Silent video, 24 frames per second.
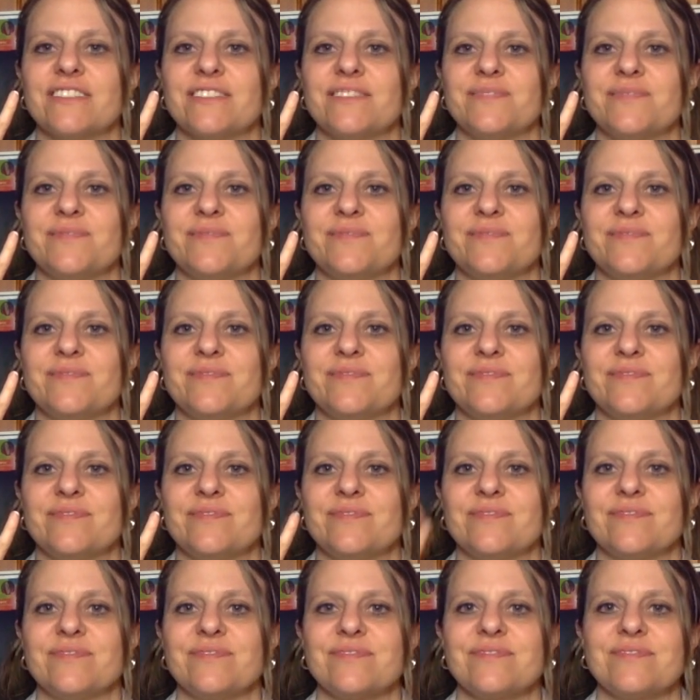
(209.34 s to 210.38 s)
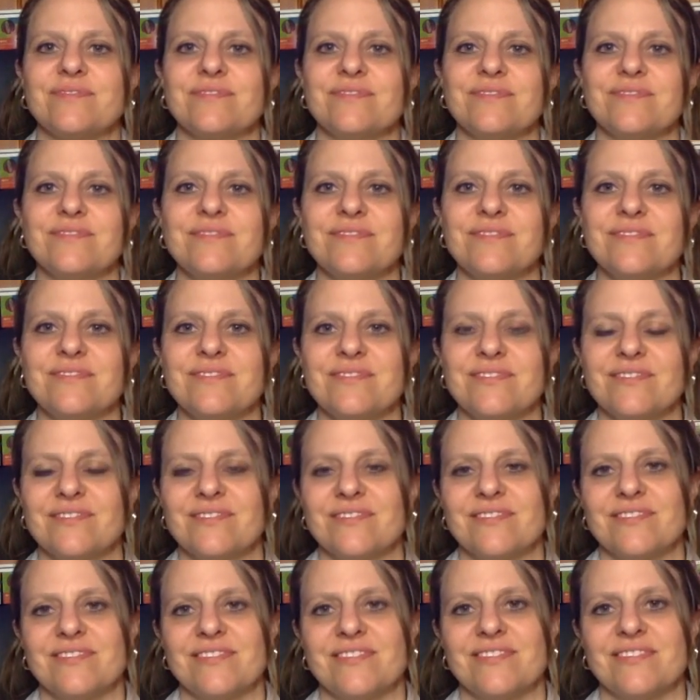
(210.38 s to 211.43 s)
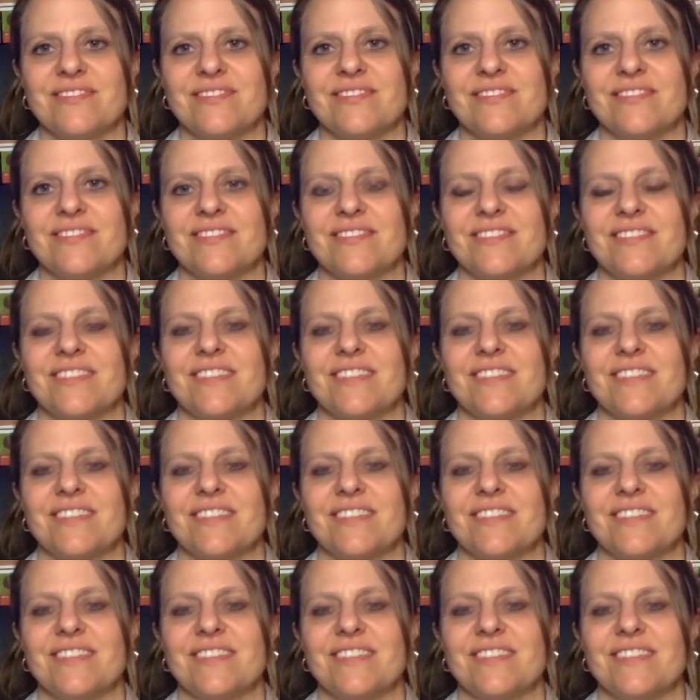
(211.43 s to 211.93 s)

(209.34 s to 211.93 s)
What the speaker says: (silence)